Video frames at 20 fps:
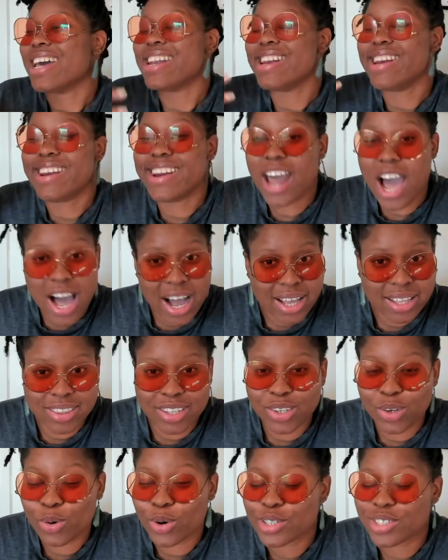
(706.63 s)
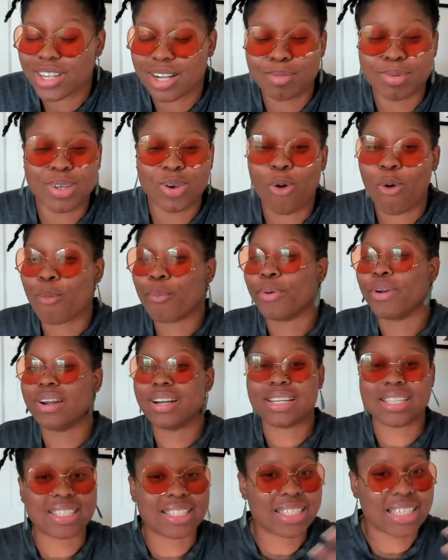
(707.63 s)
knock, the door shall be
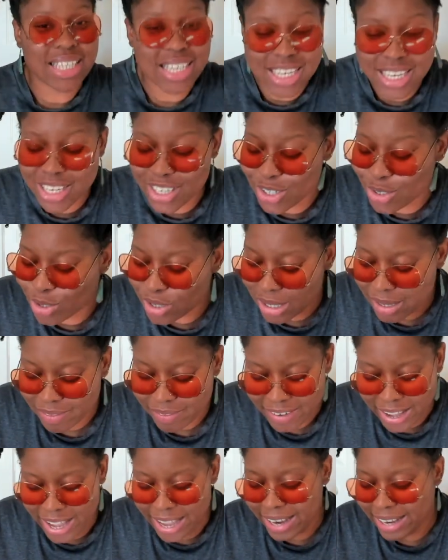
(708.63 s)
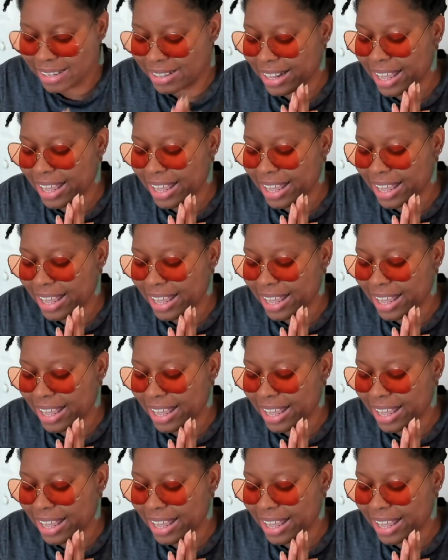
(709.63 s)
open, seek and you shall find.